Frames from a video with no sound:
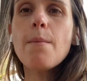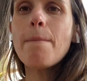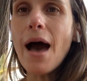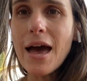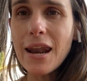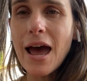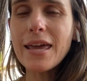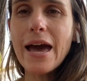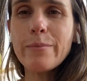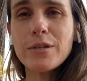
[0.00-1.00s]
But I
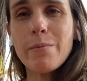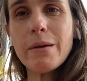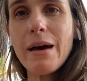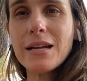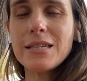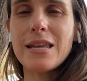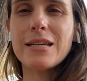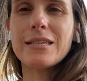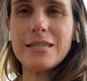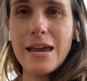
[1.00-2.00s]
kept coming back to that
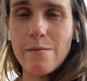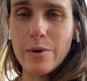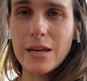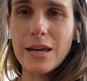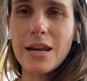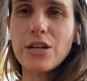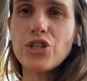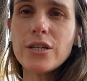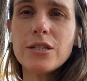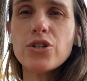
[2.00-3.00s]
excitement, and I
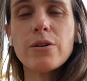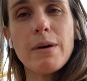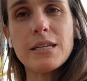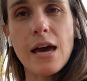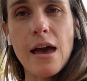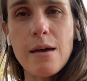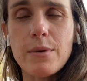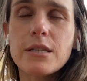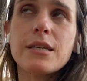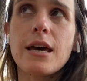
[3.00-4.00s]
just took my time
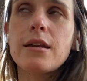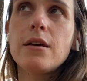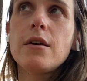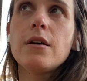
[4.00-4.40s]
and said,